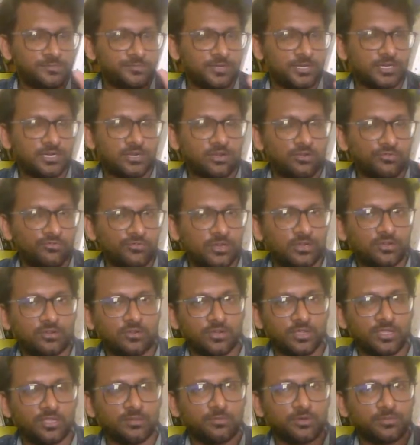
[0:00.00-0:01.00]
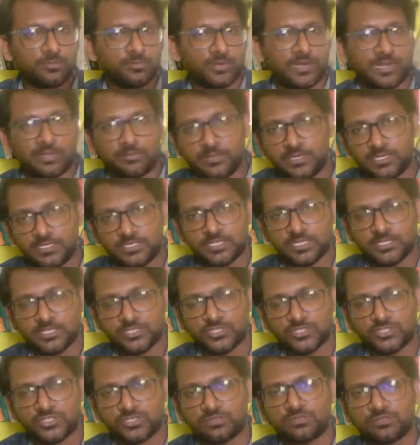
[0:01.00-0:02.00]
We are talking about primary
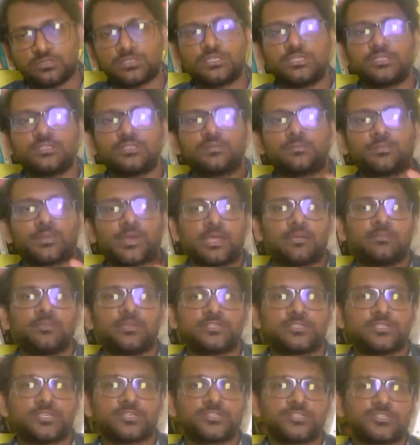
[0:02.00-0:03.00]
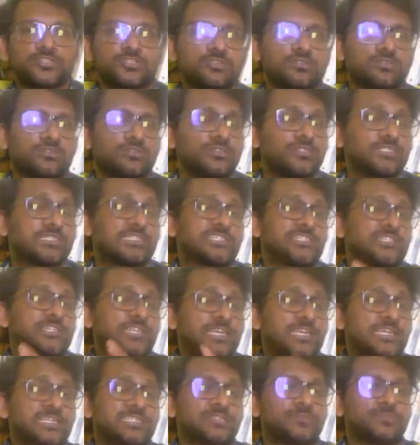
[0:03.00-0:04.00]
succession. In the primary succession, it
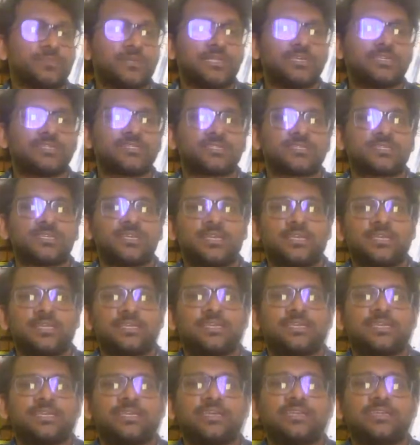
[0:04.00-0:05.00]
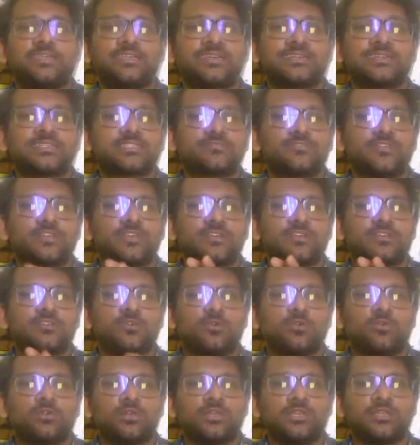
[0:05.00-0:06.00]
takes place in areas where
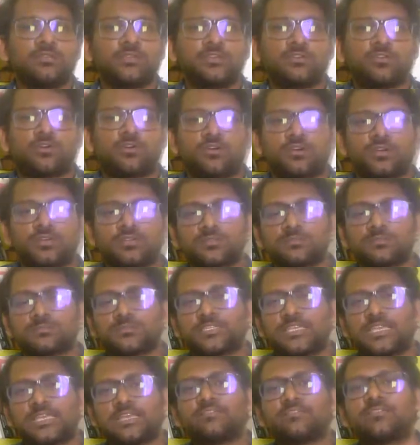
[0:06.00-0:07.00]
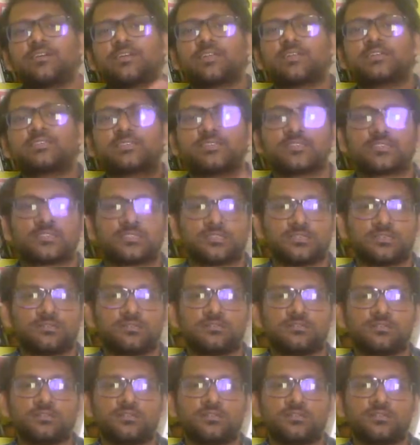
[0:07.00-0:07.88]
no living organisms ever existed.